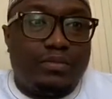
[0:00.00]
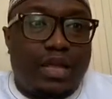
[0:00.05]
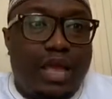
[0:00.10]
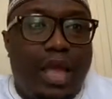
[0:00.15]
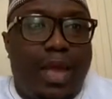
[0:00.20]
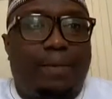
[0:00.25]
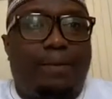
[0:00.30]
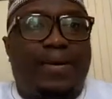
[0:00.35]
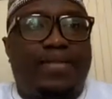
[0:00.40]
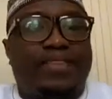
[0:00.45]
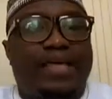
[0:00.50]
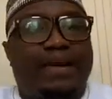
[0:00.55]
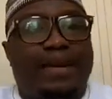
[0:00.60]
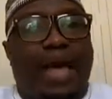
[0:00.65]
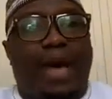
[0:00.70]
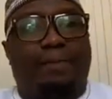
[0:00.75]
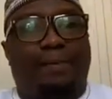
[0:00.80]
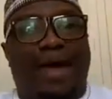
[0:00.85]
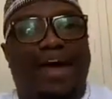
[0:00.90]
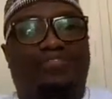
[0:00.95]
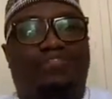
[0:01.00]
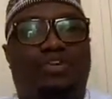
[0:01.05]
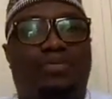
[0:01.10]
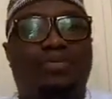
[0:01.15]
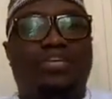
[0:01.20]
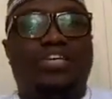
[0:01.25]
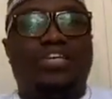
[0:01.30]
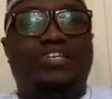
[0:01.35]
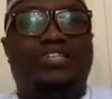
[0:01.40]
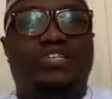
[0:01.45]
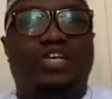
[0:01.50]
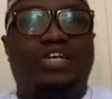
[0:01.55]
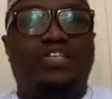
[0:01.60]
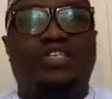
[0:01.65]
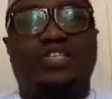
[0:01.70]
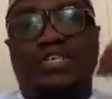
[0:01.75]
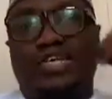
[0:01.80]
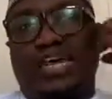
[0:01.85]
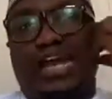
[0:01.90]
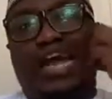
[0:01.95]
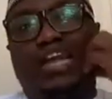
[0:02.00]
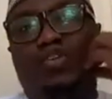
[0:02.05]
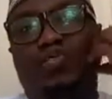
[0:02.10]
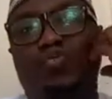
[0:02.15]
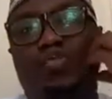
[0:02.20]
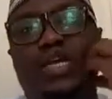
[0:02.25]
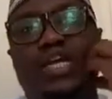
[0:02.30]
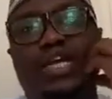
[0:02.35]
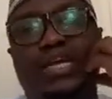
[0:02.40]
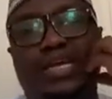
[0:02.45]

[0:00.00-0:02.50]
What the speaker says: But then apart from these things, can we